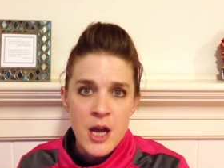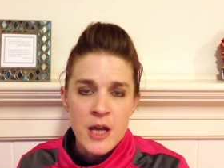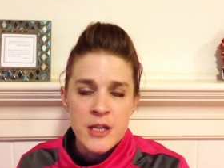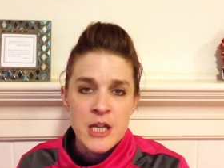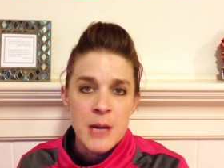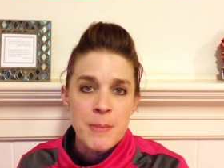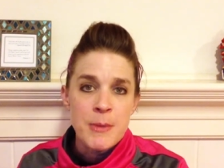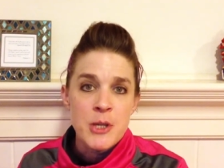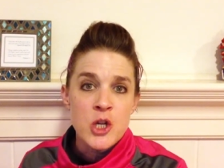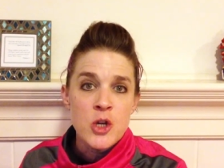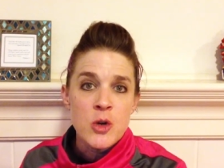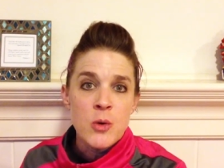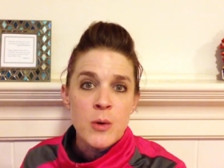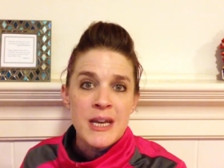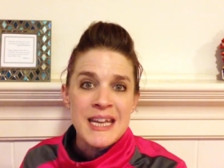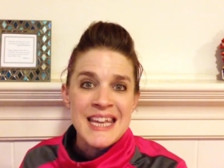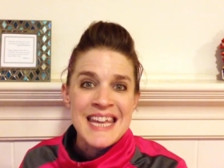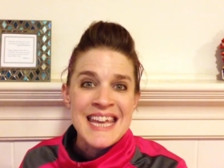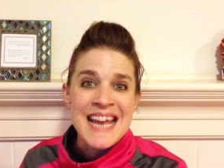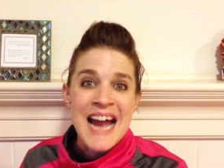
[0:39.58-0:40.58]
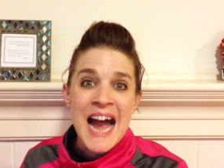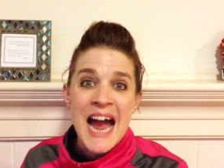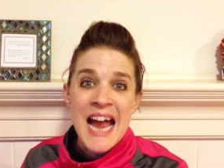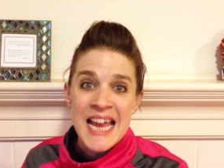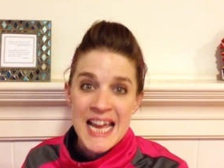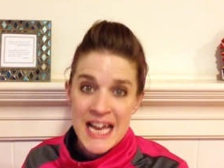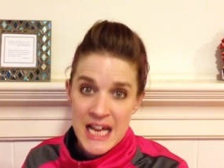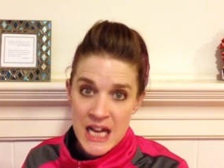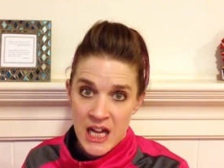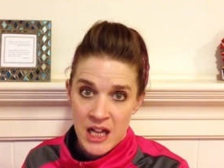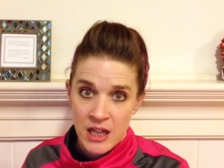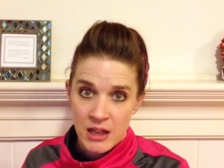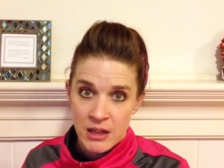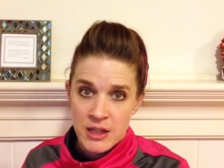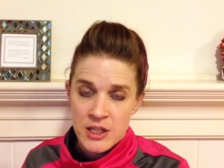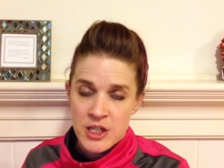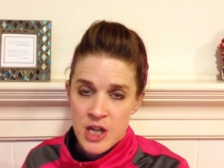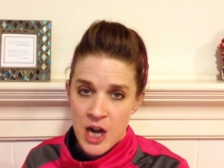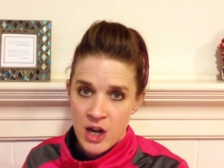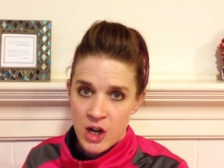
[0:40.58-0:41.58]

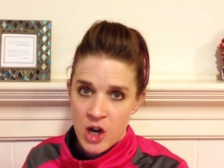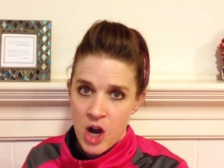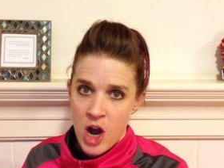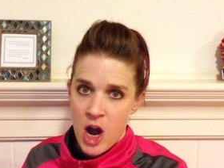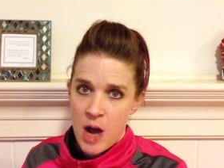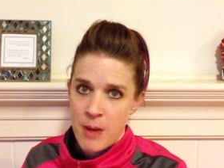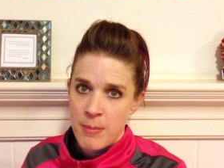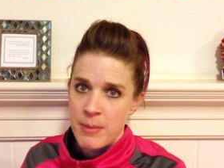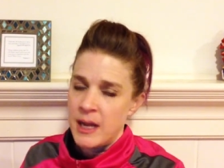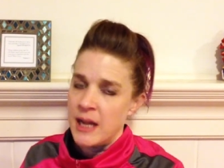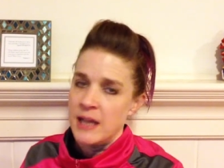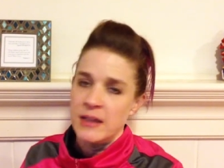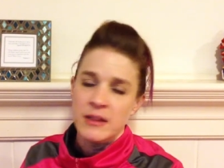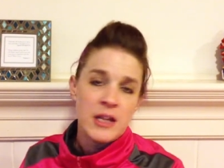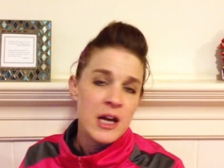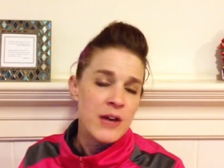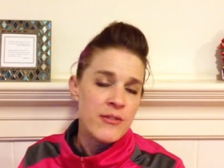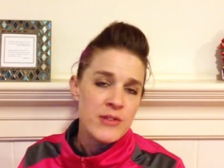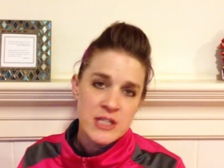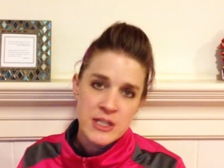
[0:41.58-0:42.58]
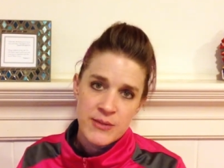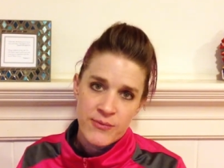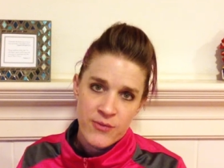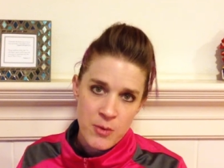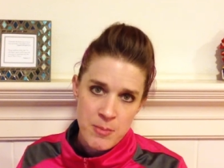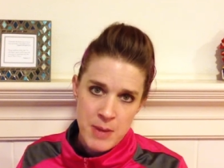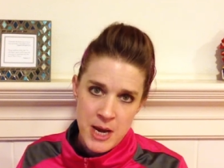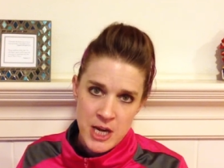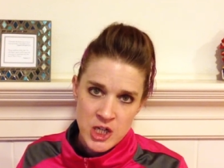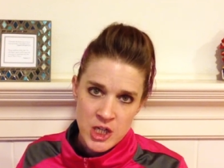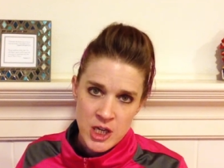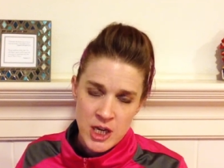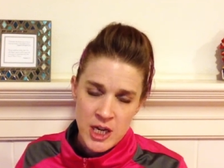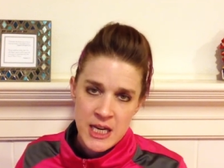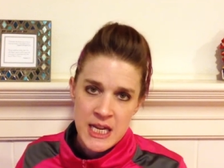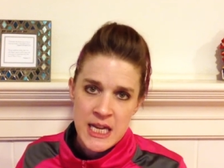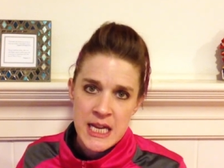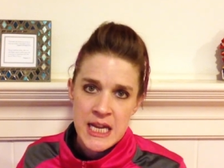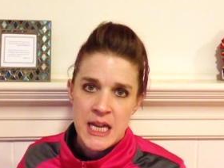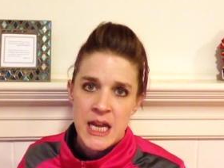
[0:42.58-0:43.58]
W-E-I-L.com. I love his information.
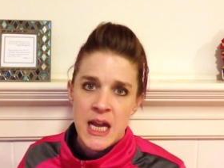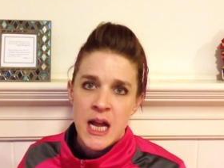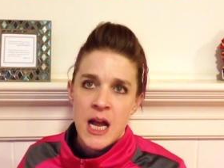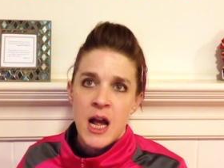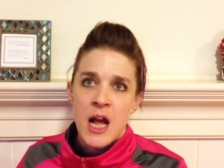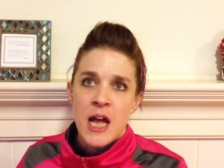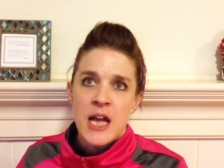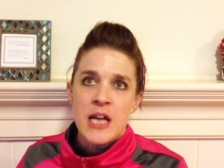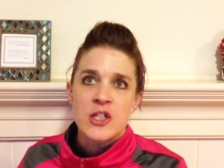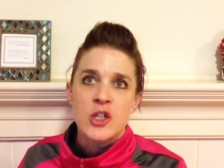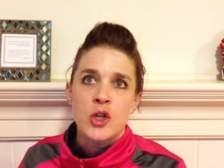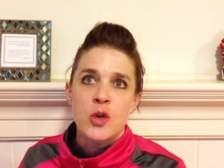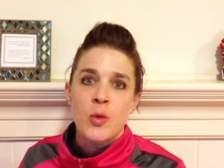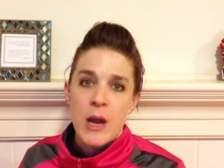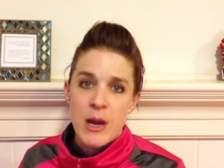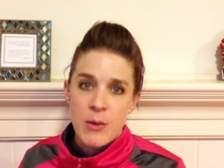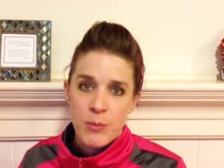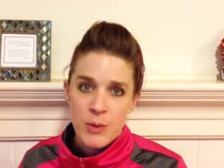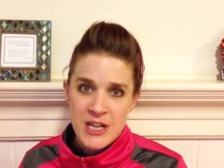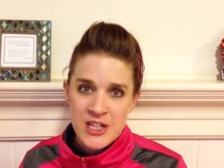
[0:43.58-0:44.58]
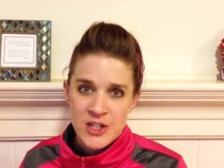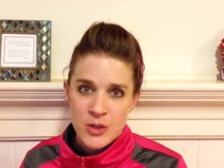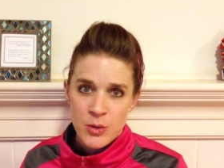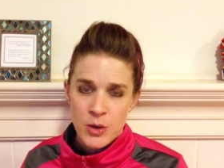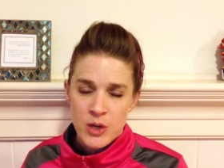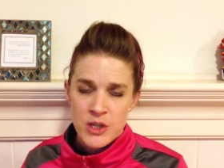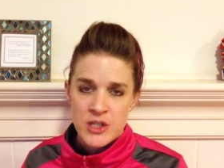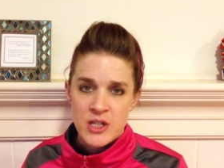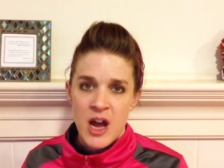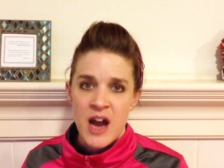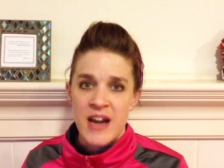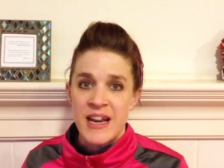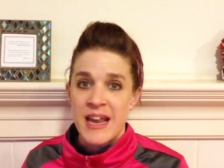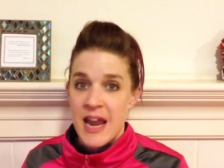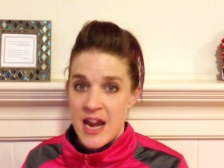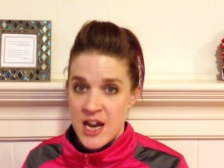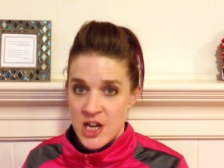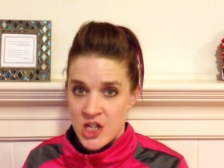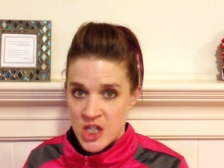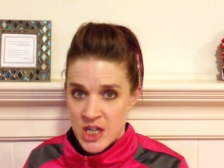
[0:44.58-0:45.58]
He is a great resource on
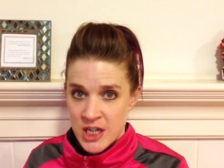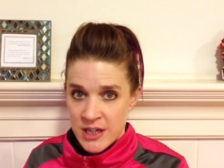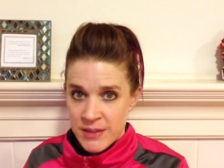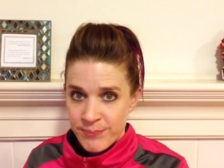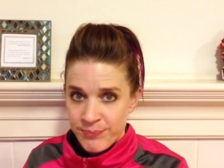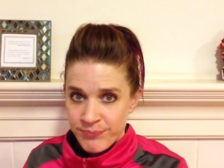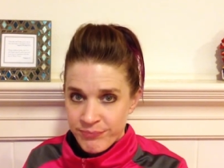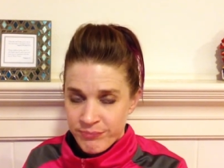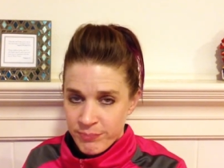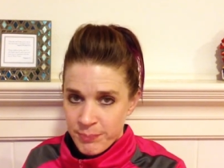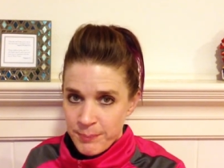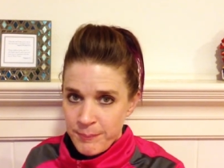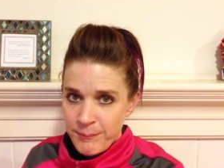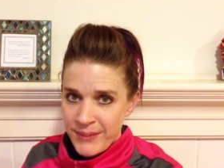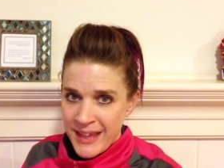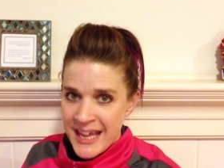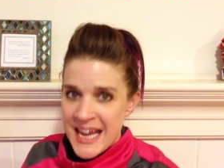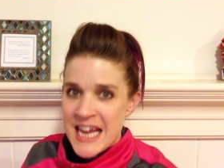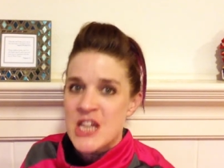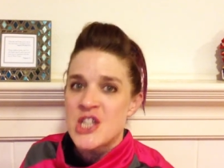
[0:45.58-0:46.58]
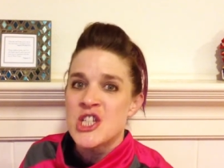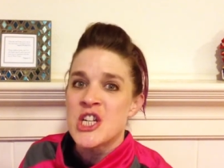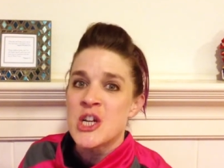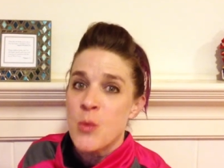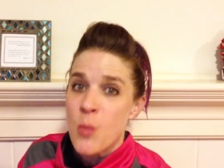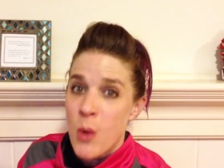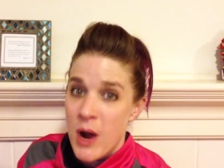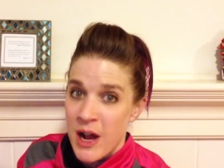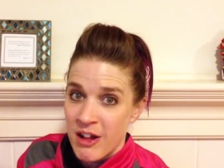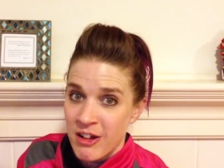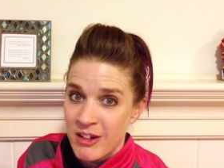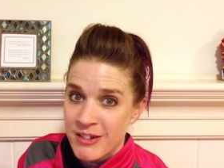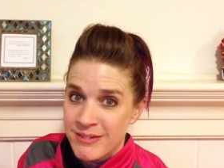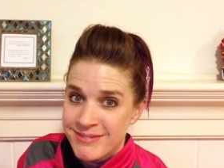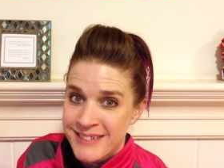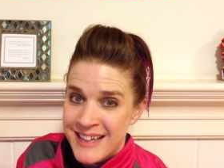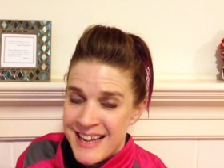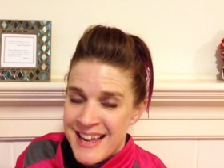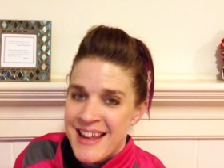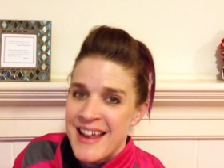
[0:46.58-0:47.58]
aging, aging well,
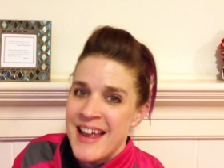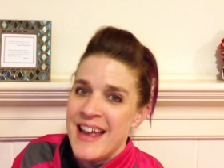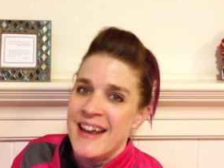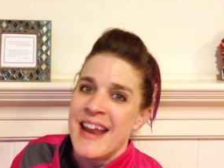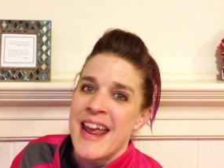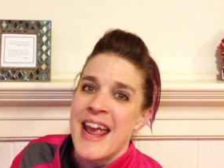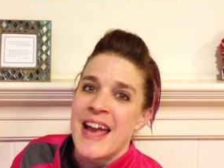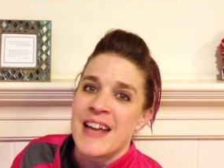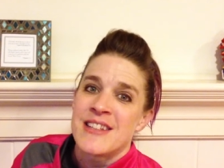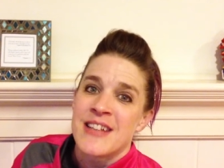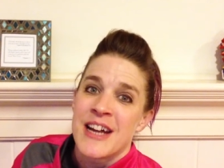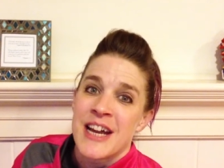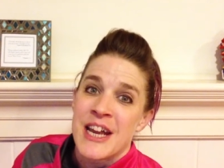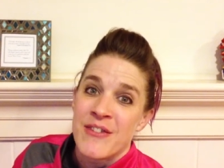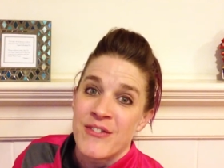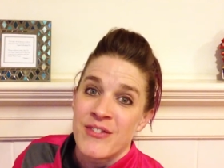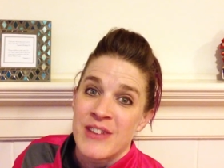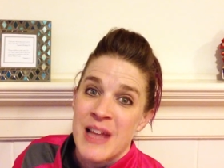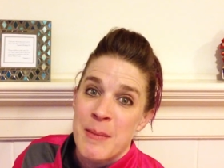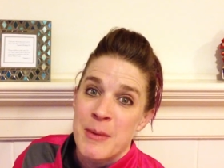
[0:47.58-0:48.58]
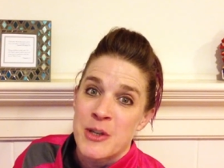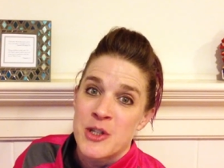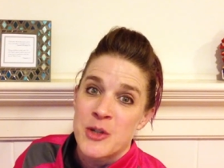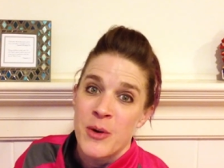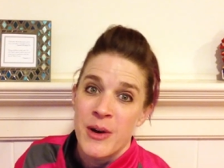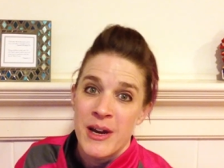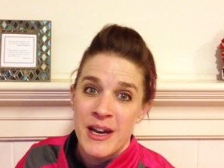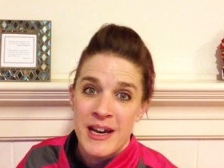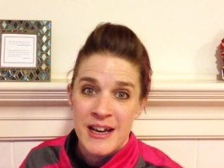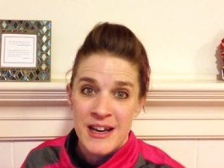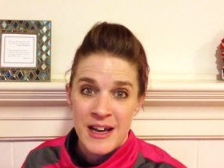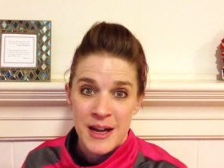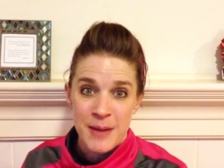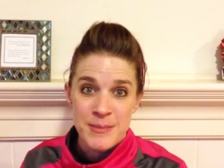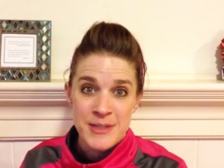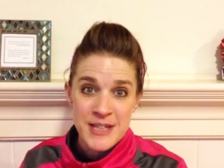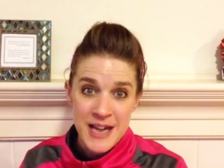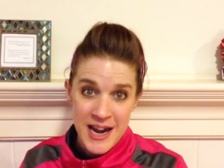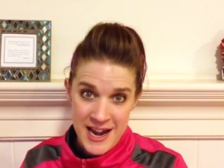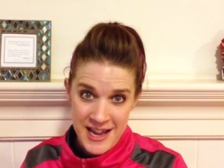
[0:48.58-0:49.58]
and anti-inflammatory um,
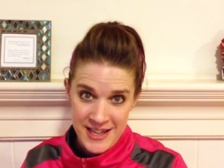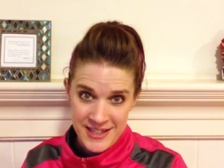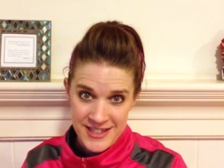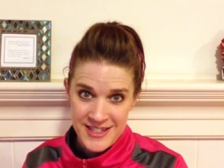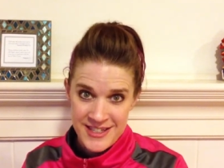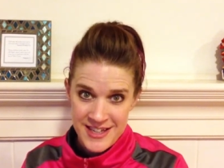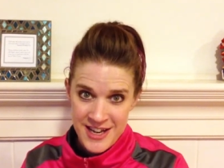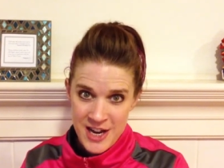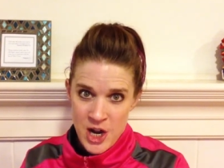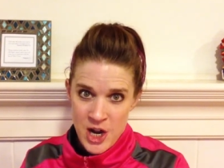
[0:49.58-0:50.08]
diets.